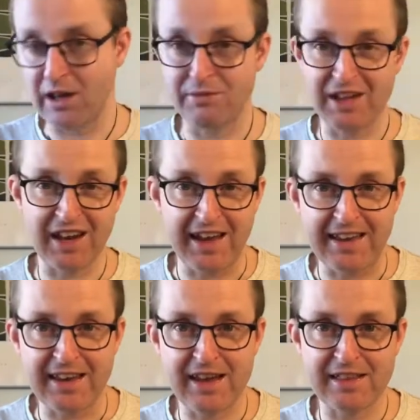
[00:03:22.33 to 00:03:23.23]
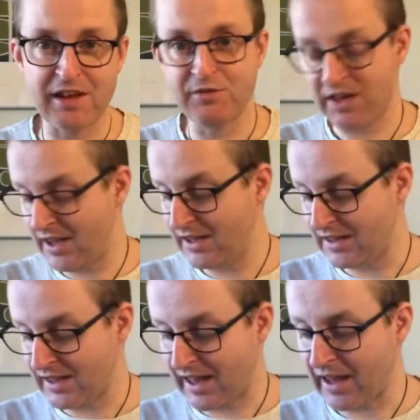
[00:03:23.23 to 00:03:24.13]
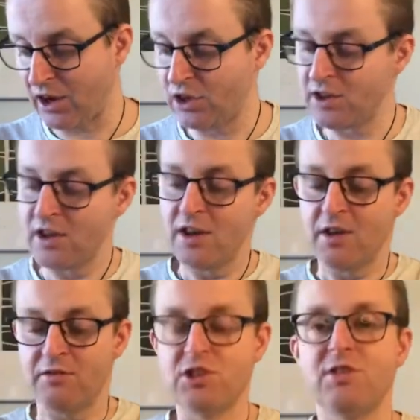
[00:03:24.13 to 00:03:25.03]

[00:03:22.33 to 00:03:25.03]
we like it and we eat it a lot. Which the